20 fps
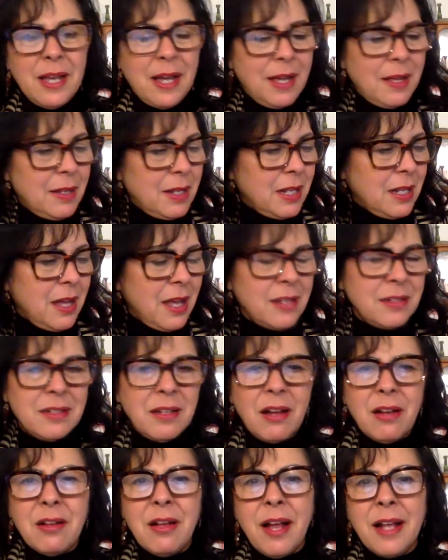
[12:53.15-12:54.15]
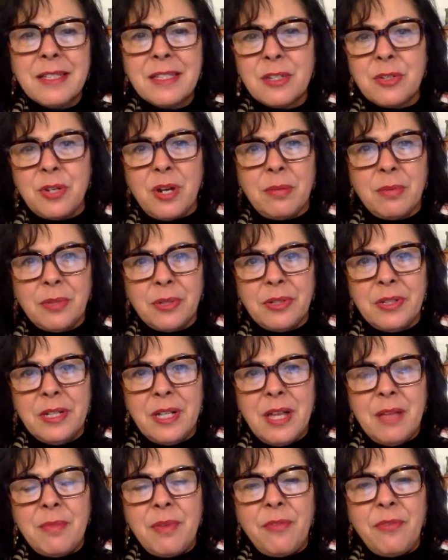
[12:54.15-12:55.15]
I got in all kinds of trouble
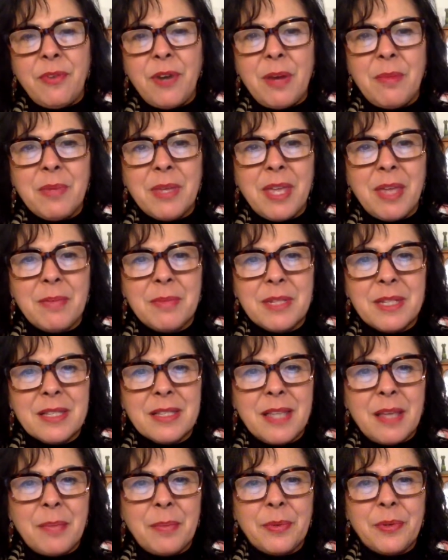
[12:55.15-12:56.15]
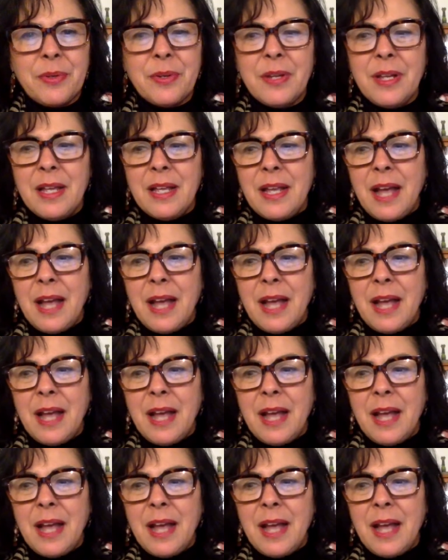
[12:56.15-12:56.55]
before I became a disciple.